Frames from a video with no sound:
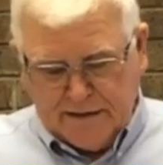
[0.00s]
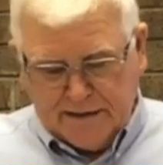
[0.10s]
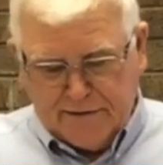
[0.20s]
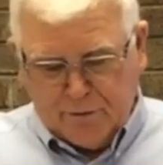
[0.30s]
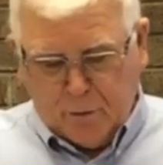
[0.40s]

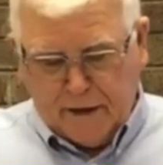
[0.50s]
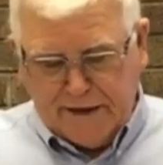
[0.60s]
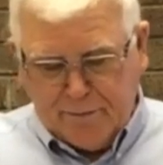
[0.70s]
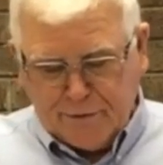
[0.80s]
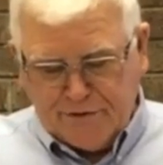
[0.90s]
in the
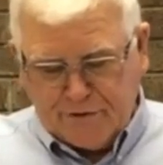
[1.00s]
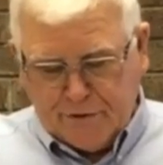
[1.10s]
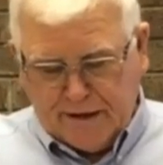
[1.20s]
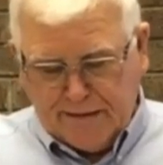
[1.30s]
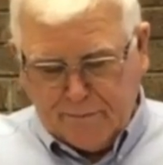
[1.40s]
way
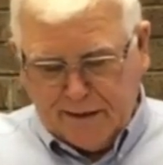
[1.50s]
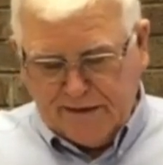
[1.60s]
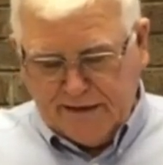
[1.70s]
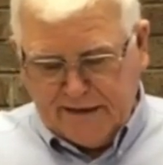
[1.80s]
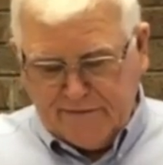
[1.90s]
prescribed by
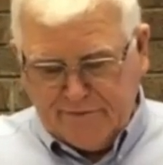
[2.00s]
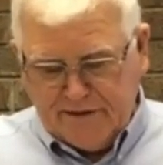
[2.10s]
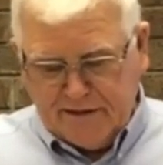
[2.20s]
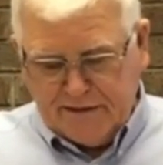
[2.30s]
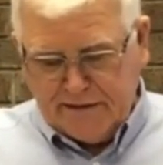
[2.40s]

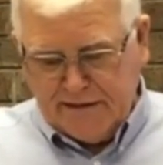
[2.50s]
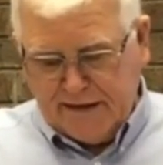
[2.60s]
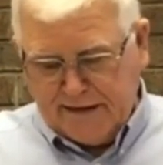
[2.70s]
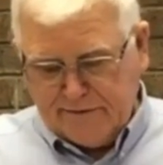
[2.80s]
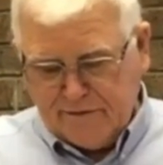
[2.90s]
David and
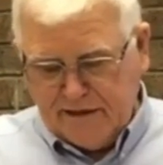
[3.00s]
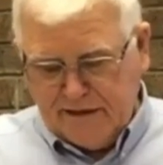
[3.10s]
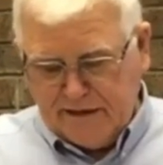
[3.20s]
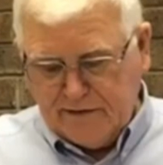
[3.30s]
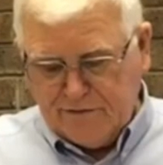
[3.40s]
Gad the king's